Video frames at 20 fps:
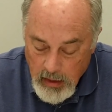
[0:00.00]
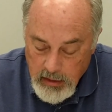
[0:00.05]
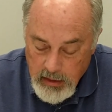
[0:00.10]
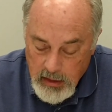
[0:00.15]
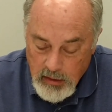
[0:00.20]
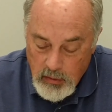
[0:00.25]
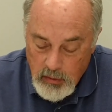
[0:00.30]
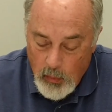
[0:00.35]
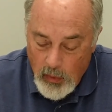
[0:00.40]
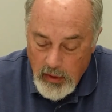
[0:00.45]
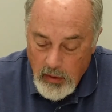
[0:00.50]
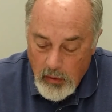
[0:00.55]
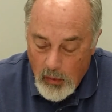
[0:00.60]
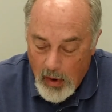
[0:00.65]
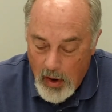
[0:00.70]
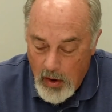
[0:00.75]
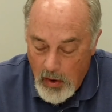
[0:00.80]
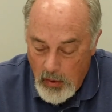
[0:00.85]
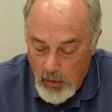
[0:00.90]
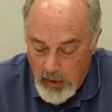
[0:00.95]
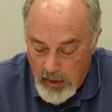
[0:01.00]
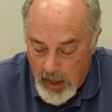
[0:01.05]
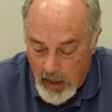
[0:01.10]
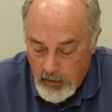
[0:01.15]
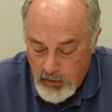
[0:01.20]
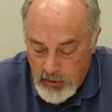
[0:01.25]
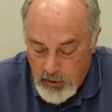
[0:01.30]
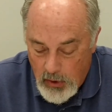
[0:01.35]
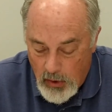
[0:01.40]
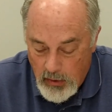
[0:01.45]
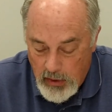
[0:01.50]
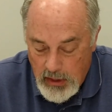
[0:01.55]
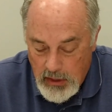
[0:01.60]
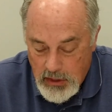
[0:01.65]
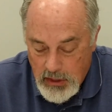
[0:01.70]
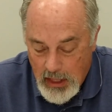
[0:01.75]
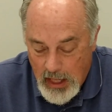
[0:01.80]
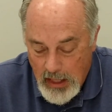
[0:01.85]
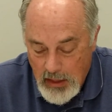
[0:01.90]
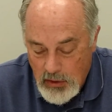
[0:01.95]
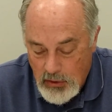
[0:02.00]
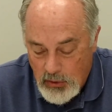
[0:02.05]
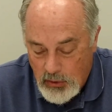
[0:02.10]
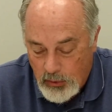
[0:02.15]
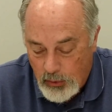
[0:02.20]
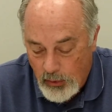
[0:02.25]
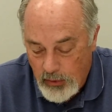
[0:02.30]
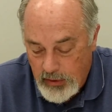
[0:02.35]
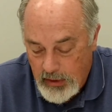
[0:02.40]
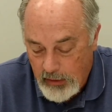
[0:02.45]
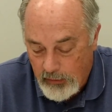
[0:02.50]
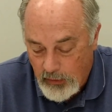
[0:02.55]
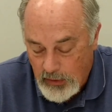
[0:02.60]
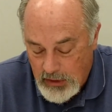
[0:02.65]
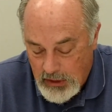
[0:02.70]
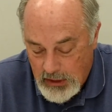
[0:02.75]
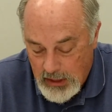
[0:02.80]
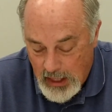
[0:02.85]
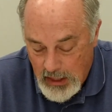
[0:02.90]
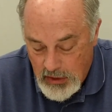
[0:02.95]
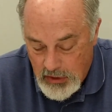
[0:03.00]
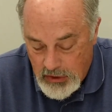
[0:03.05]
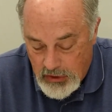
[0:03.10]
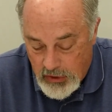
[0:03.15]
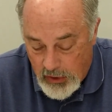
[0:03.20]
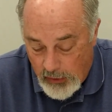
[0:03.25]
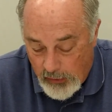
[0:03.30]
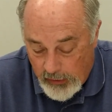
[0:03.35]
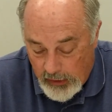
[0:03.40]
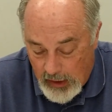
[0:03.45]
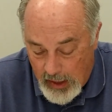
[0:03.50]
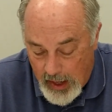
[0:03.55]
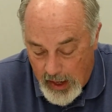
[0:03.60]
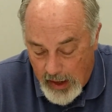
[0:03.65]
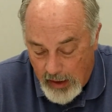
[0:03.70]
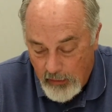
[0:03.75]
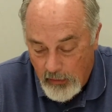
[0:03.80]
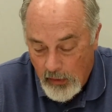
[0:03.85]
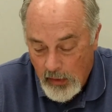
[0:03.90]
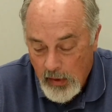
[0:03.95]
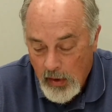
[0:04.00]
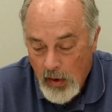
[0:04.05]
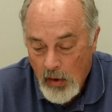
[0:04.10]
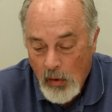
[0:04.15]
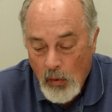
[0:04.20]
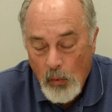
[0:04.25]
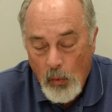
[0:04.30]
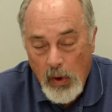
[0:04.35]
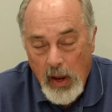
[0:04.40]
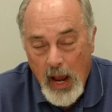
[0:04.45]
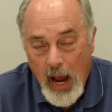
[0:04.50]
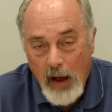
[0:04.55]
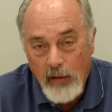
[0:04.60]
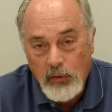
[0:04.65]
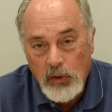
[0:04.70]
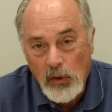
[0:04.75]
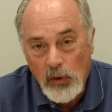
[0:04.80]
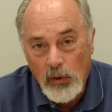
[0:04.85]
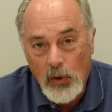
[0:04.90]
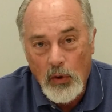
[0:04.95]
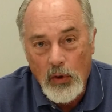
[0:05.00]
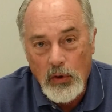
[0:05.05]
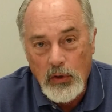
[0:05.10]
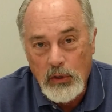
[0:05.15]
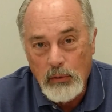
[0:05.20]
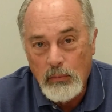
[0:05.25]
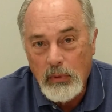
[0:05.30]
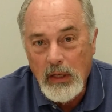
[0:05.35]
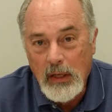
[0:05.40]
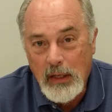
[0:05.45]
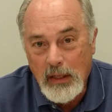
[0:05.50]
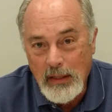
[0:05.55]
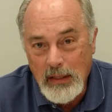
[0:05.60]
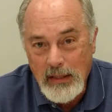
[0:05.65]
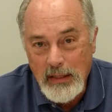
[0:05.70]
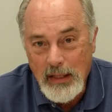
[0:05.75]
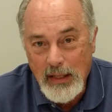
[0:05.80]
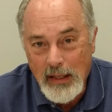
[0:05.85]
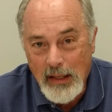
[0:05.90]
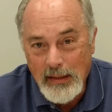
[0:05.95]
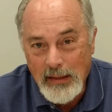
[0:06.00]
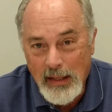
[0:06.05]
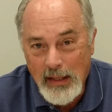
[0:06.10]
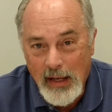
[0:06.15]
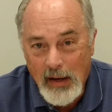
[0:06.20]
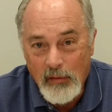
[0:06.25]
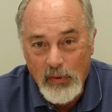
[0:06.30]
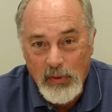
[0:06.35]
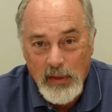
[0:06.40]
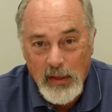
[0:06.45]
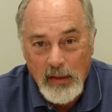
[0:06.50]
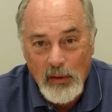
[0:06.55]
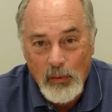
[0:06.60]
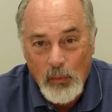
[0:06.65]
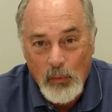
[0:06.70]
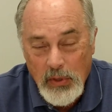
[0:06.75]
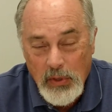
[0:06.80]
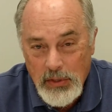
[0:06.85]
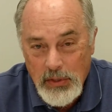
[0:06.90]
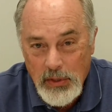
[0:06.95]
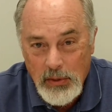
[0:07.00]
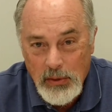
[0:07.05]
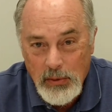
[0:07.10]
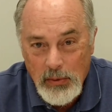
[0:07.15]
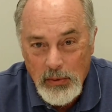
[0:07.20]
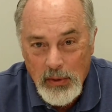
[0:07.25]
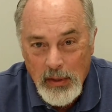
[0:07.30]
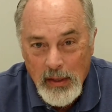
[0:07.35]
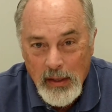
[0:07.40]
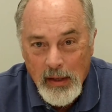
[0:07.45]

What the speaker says: So as we grow and our journey changes through different stages of our life, we have to learn to be content in everything that we do.